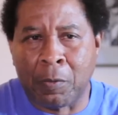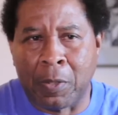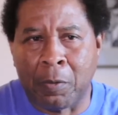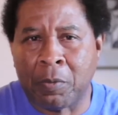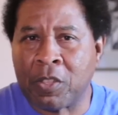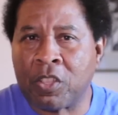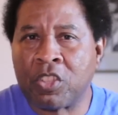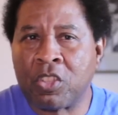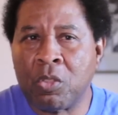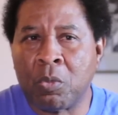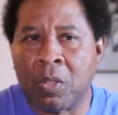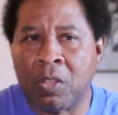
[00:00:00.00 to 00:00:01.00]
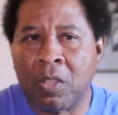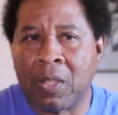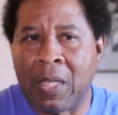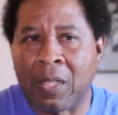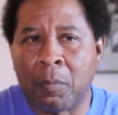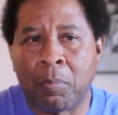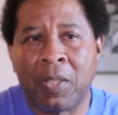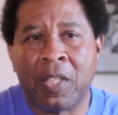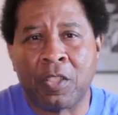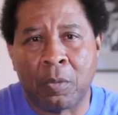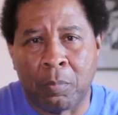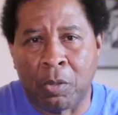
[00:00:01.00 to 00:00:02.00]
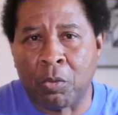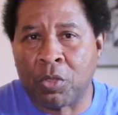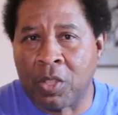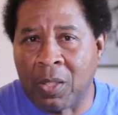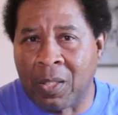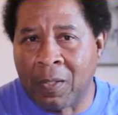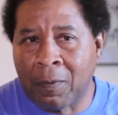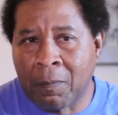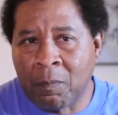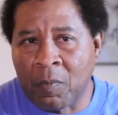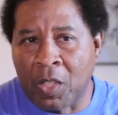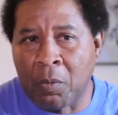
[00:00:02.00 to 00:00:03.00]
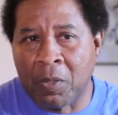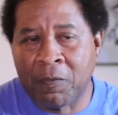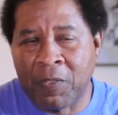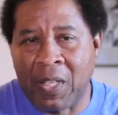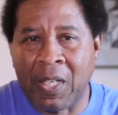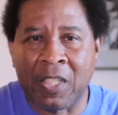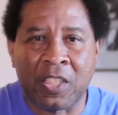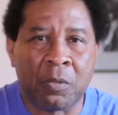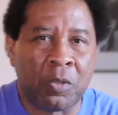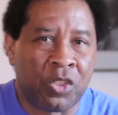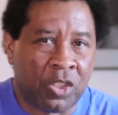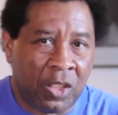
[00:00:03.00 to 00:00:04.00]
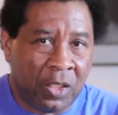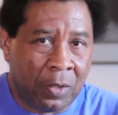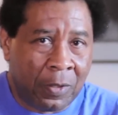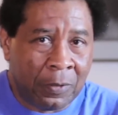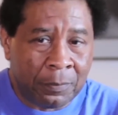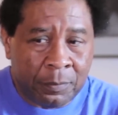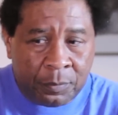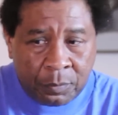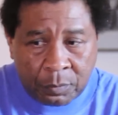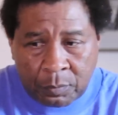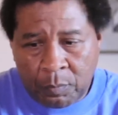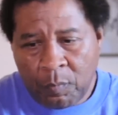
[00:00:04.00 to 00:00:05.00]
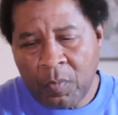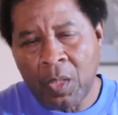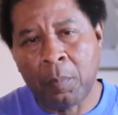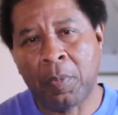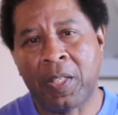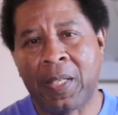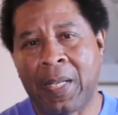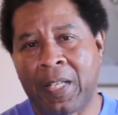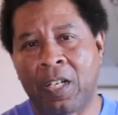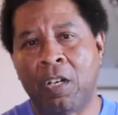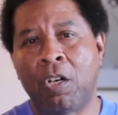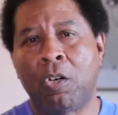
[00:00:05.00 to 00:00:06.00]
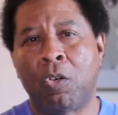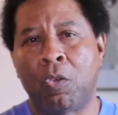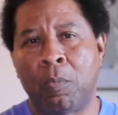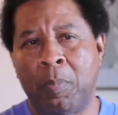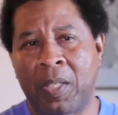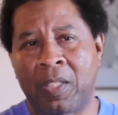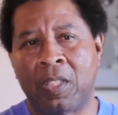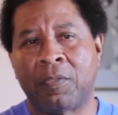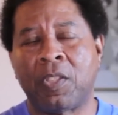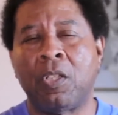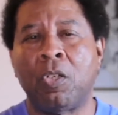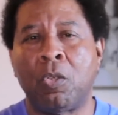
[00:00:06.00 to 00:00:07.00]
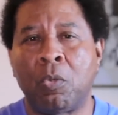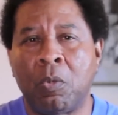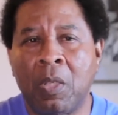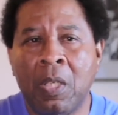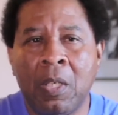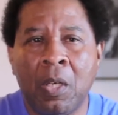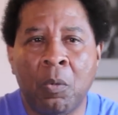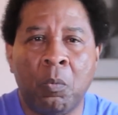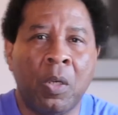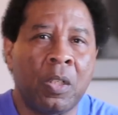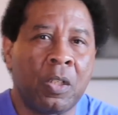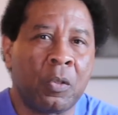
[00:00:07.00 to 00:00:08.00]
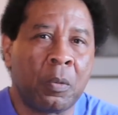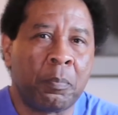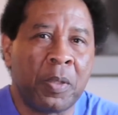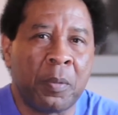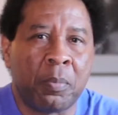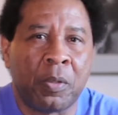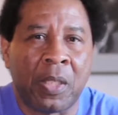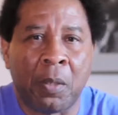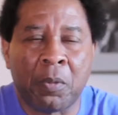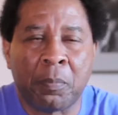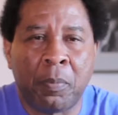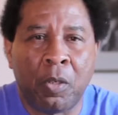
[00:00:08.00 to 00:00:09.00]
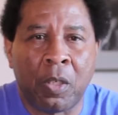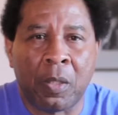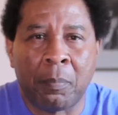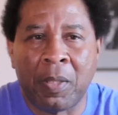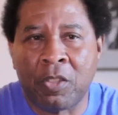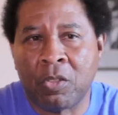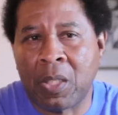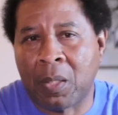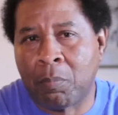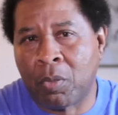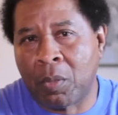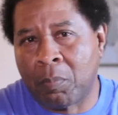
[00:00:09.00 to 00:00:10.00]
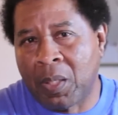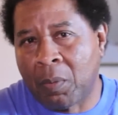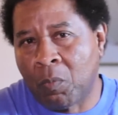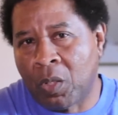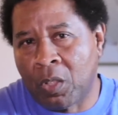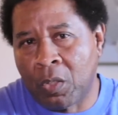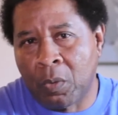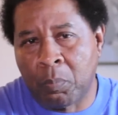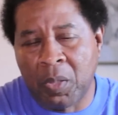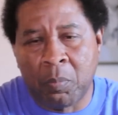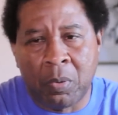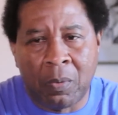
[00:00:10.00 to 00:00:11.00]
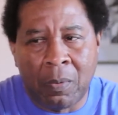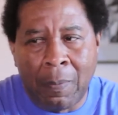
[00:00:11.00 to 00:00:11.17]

it was a schooner. It looked like a pleasure boat today. It was fast. It was sleek but it had a hole big enough to hold 100 people, and that was part of the bet. You got to bring back 100 people.